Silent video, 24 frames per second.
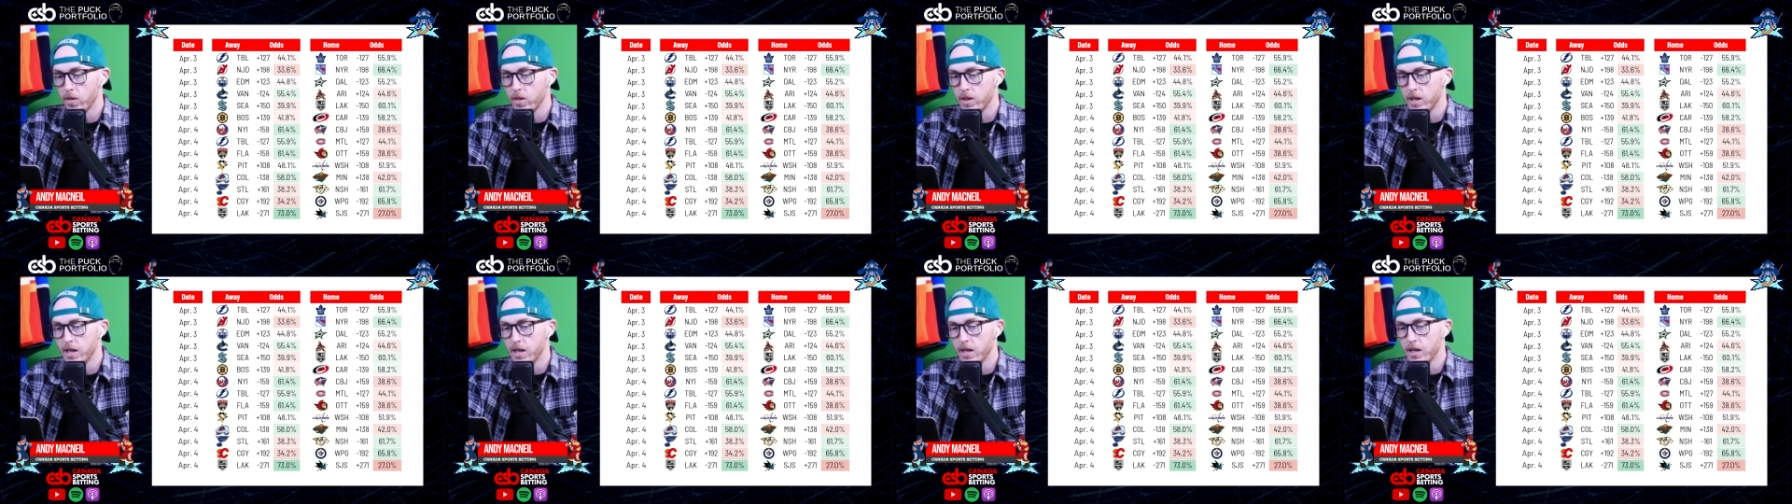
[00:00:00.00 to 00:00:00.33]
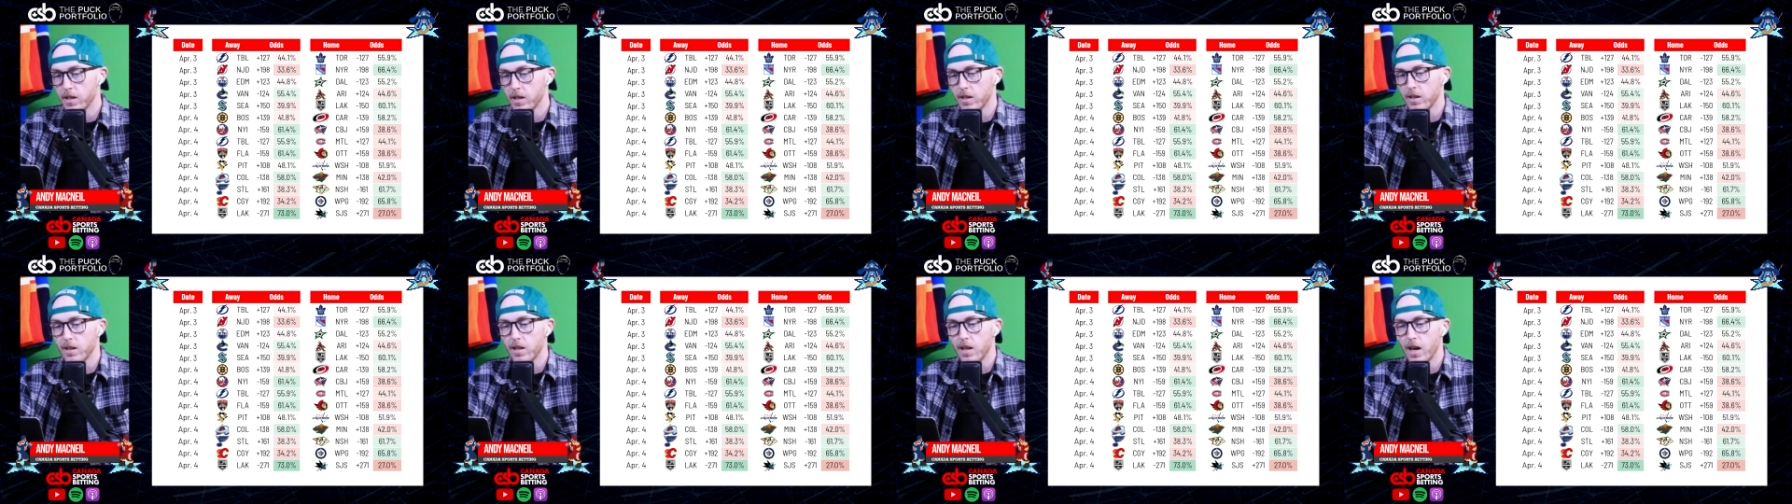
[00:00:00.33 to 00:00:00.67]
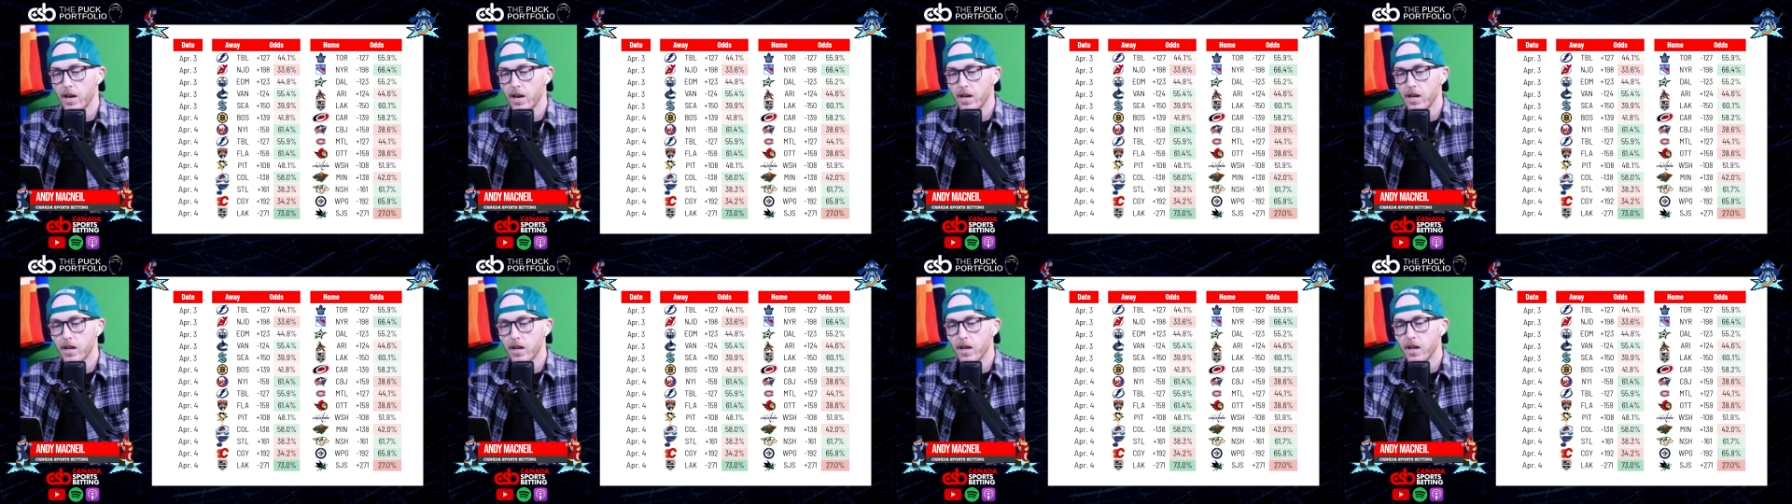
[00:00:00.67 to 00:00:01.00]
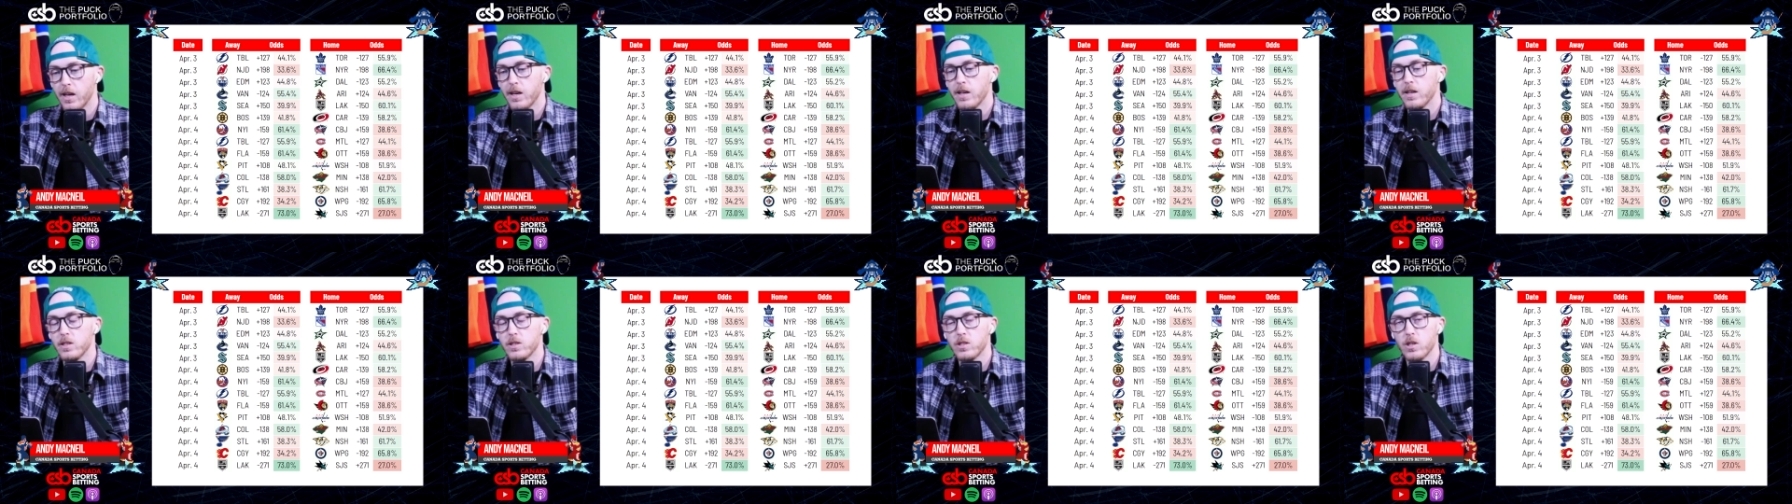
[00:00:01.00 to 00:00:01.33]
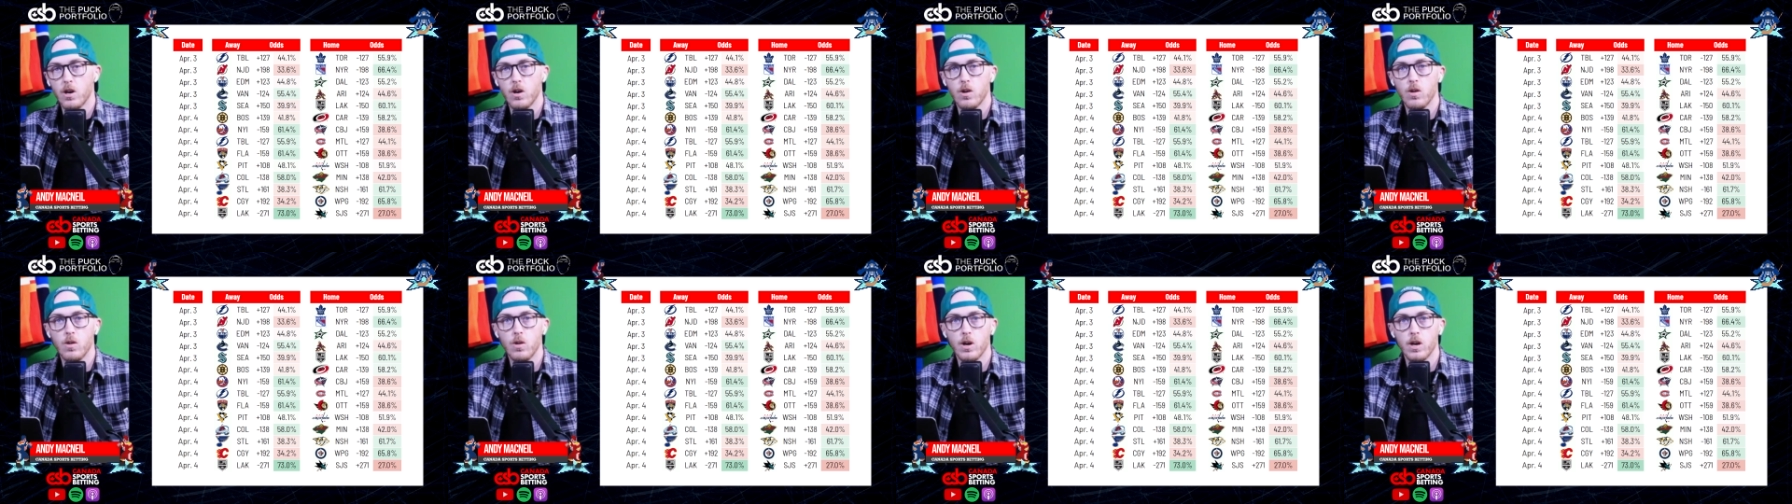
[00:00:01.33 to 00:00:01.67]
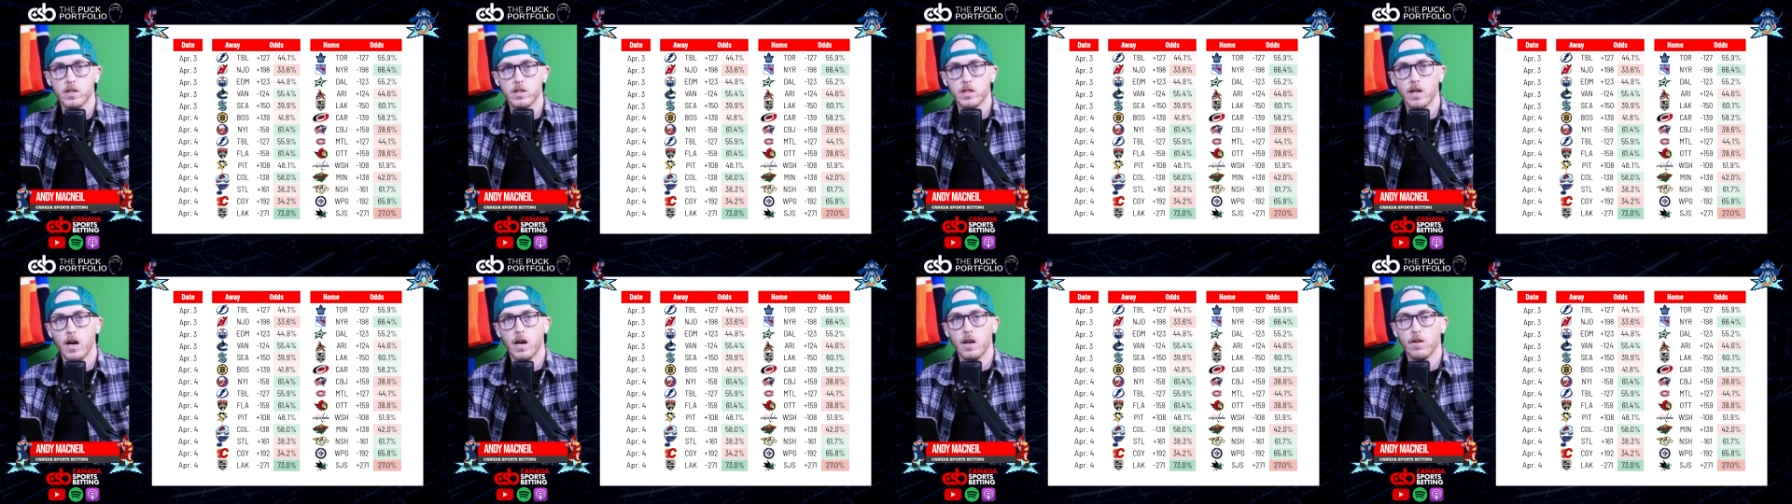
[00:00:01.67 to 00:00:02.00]
the Lightning. So
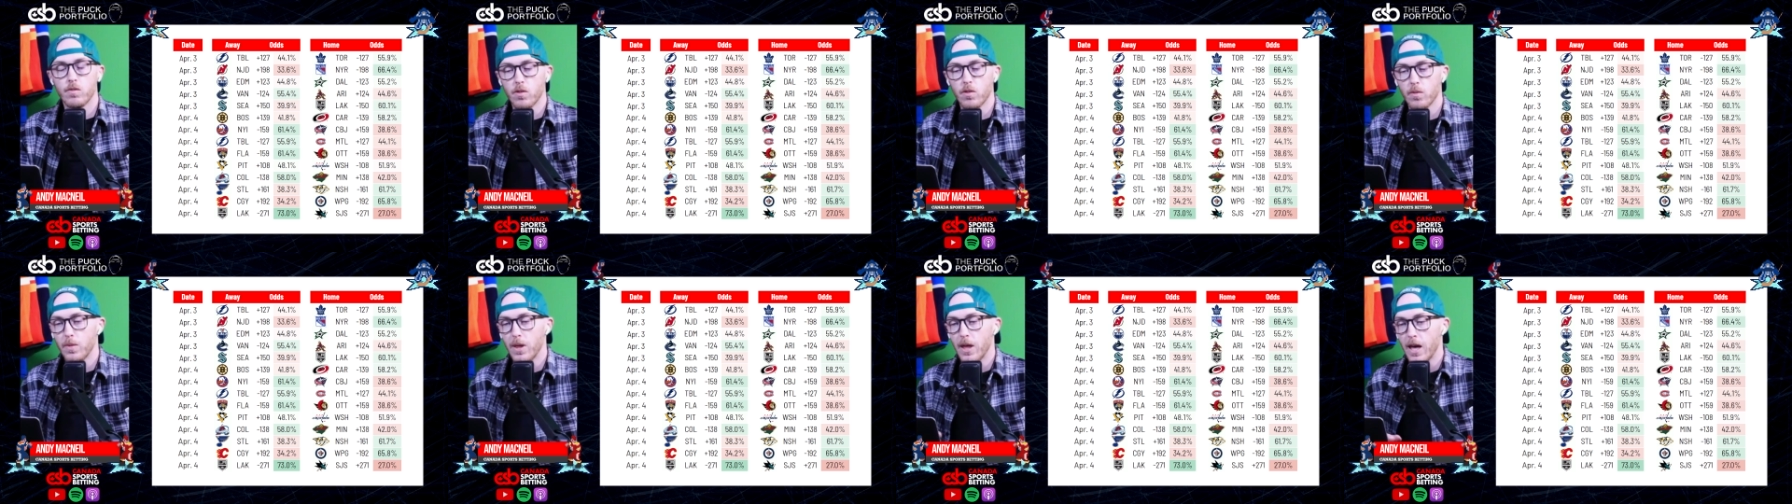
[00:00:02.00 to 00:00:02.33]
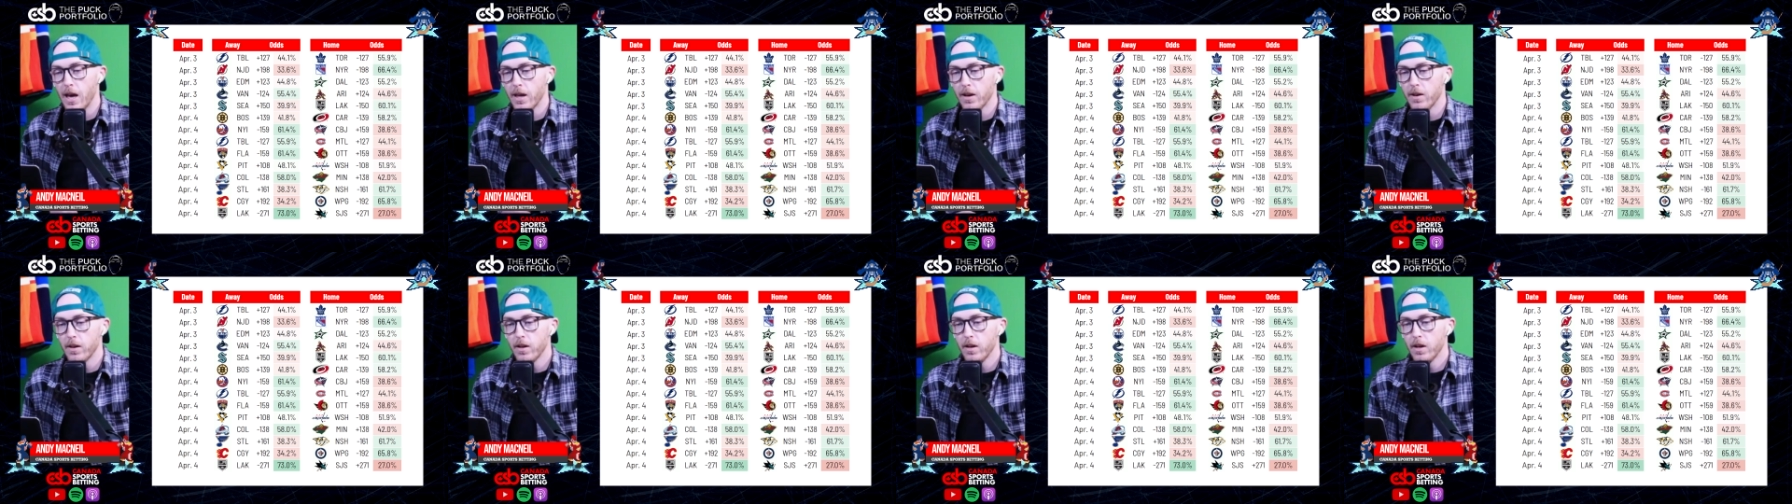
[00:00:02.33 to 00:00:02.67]
aside from that,